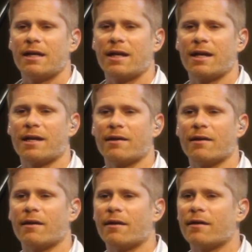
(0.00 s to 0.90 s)
And
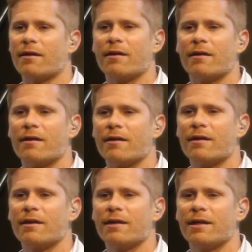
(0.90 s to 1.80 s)

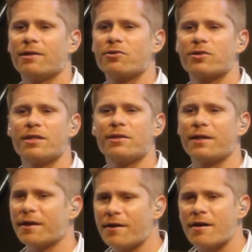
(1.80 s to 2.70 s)
interestingly
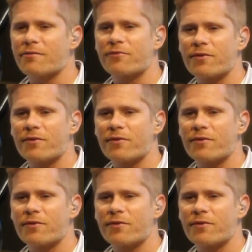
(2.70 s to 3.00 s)
enough,